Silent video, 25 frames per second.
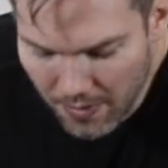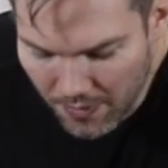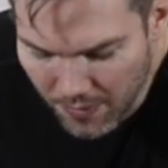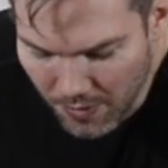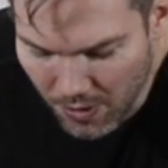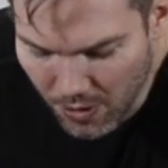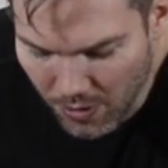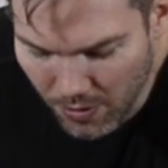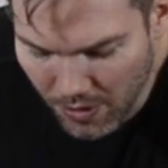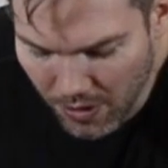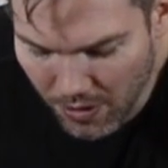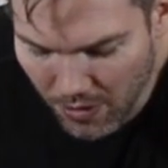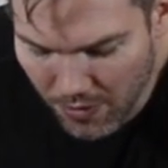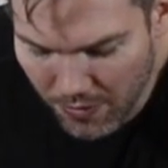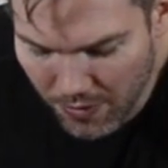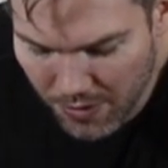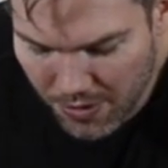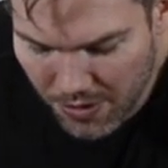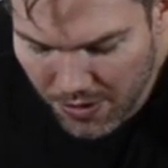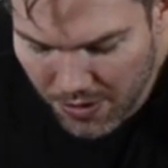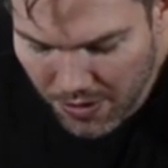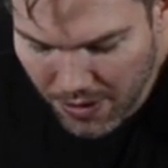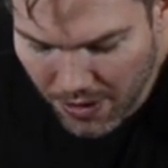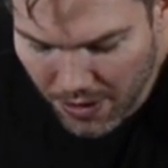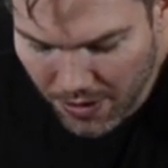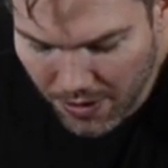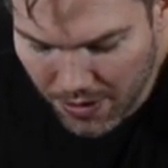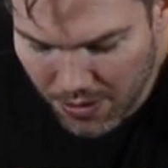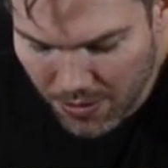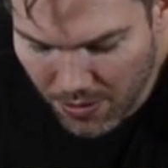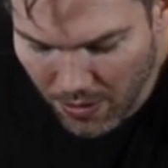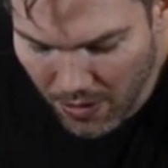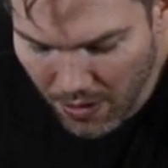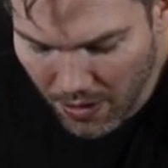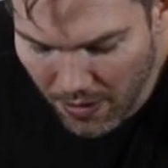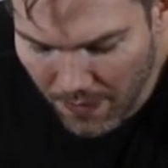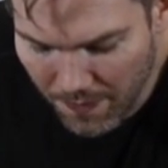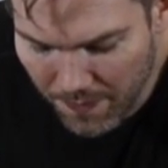Going over here to
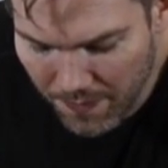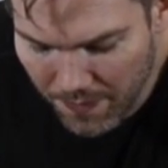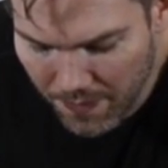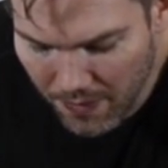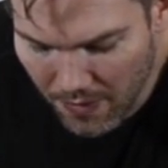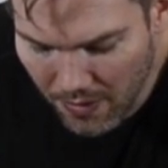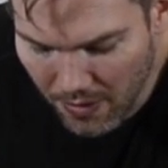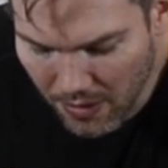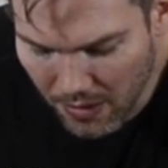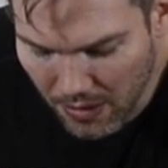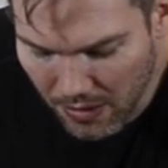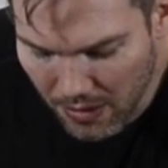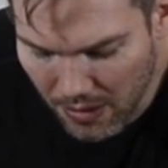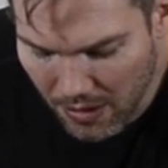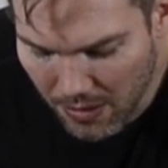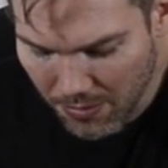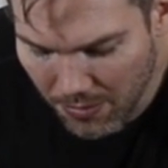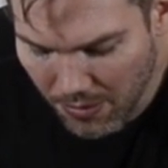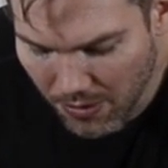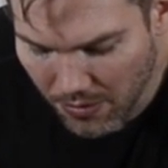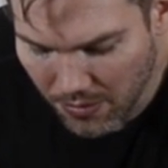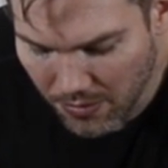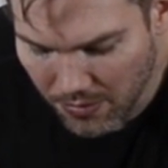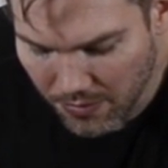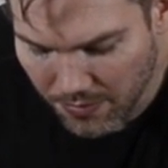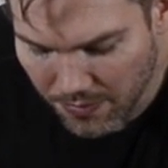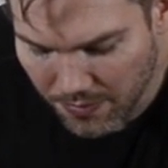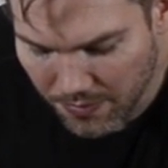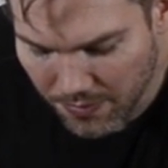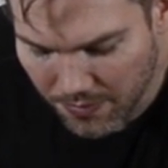our limu.